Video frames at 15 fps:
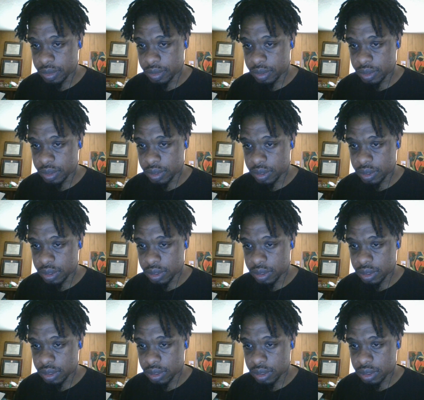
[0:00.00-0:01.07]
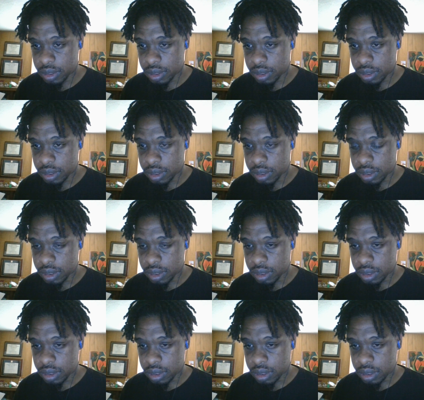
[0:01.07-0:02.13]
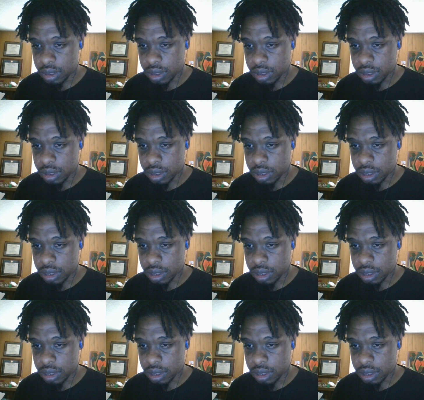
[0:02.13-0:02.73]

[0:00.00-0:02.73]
Nobody speaks.